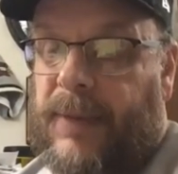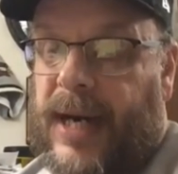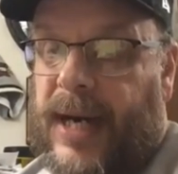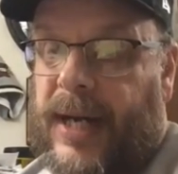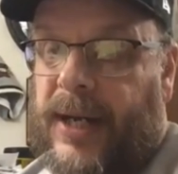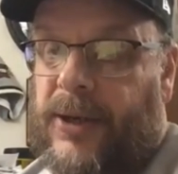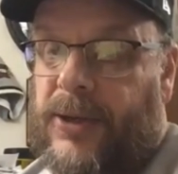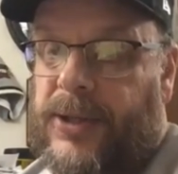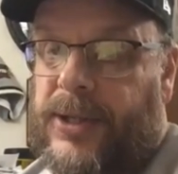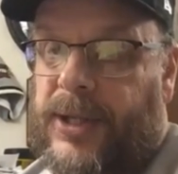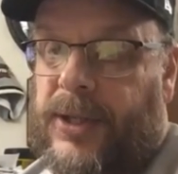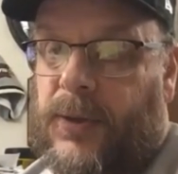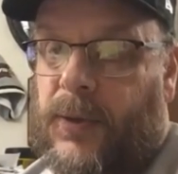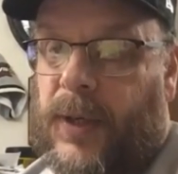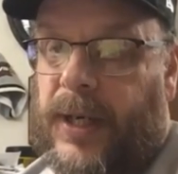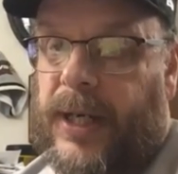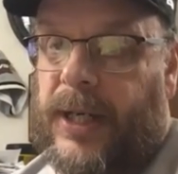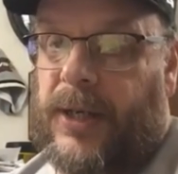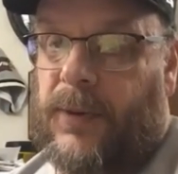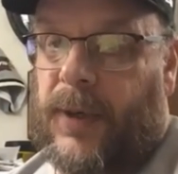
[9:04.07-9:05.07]
the minors in
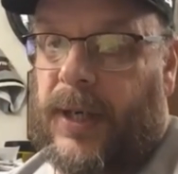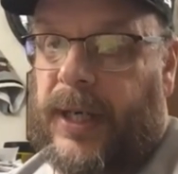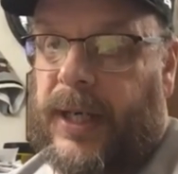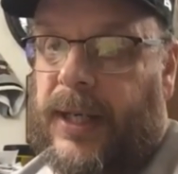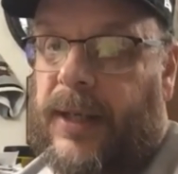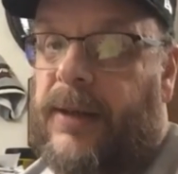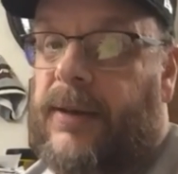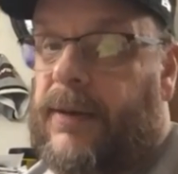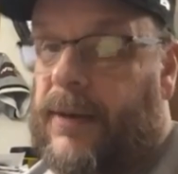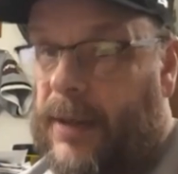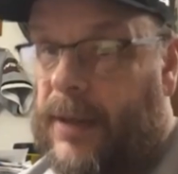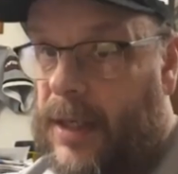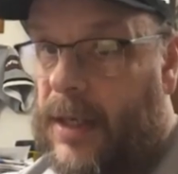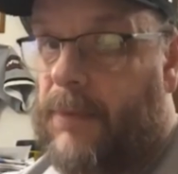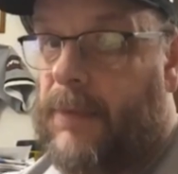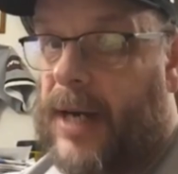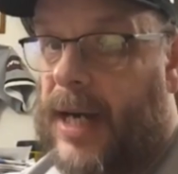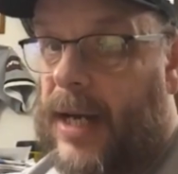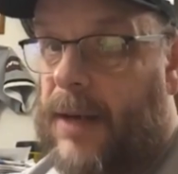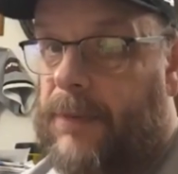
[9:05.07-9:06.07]
2020,
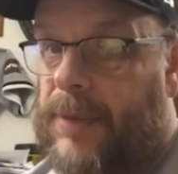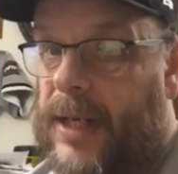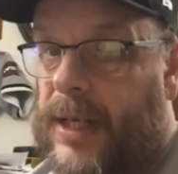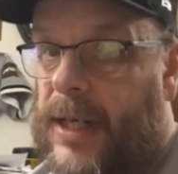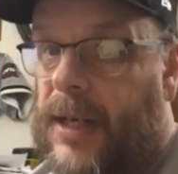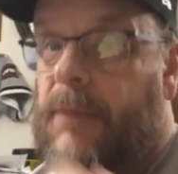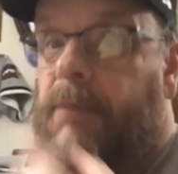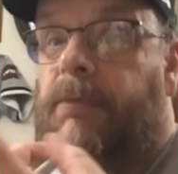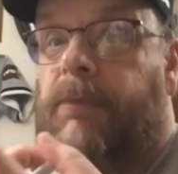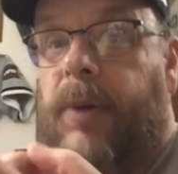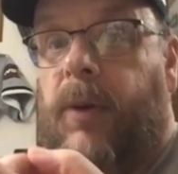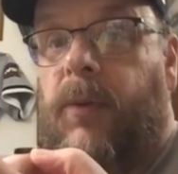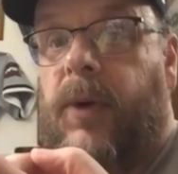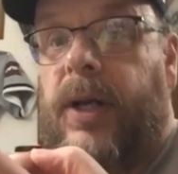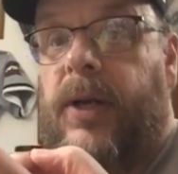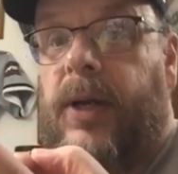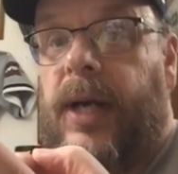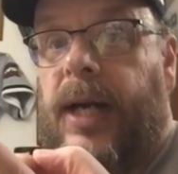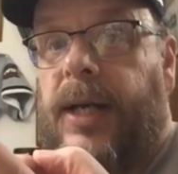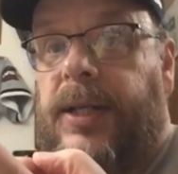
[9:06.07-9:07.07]
in my opinion. But
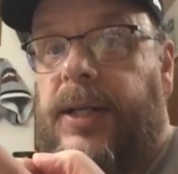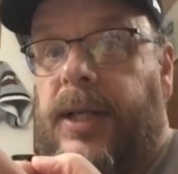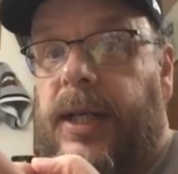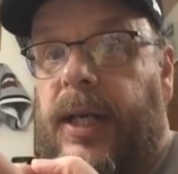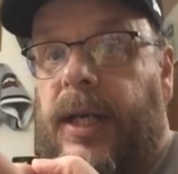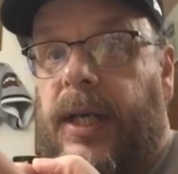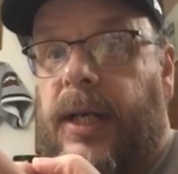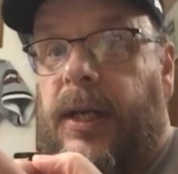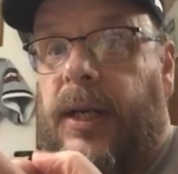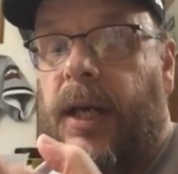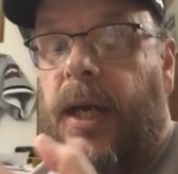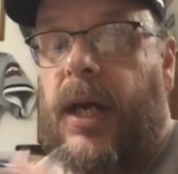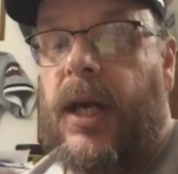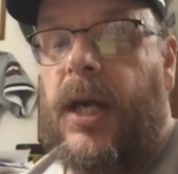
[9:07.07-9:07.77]
what do you guys think?